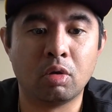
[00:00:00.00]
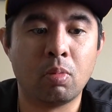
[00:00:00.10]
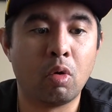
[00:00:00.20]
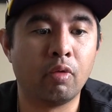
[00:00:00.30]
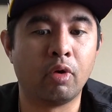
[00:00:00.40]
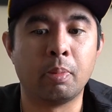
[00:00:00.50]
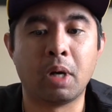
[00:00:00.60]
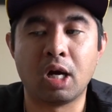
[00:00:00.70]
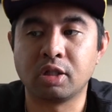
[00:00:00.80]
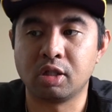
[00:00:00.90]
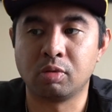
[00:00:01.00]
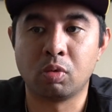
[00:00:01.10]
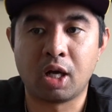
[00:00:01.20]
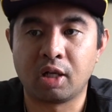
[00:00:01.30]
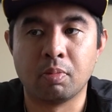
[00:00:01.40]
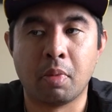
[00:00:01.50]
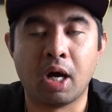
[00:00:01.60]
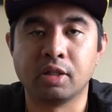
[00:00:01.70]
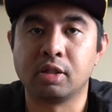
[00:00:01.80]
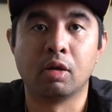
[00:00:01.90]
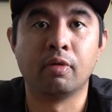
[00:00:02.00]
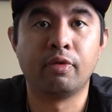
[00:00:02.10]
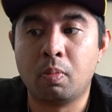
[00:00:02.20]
more of unboxings when I can buy stuff.